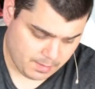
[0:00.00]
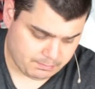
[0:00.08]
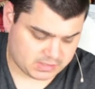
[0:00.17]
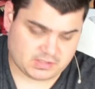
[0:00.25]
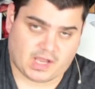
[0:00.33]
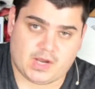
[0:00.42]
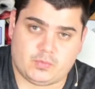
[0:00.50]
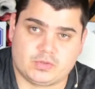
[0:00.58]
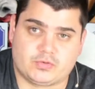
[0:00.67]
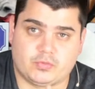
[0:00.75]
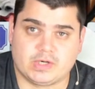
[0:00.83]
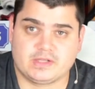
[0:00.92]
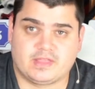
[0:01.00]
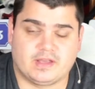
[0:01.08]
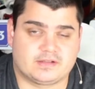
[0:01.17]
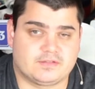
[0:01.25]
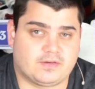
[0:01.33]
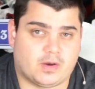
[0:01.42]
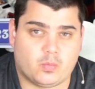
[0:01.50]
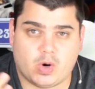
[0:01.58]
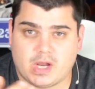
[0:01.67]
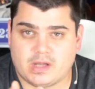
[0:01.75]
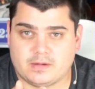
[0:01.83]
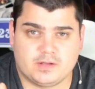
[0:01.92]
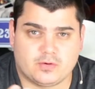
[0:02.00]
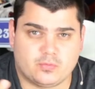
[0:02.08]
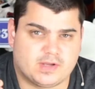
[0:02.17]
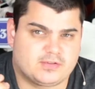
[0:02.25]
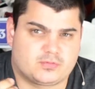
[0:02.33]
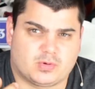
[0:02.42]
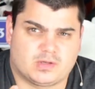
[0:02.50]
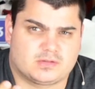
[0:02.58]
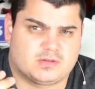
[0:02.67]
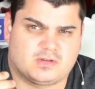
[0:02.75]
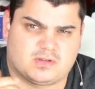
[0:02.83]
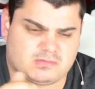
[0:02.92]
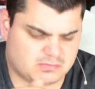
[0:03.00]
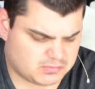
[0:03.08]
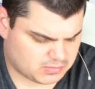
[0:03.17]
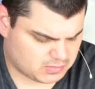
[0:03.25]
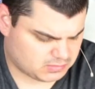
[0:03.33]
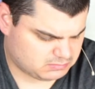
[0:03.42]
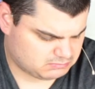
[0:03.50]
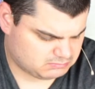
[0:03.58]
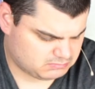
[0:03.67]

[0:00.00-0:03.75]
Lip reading: but I would drink that if I were in a restaurant or so.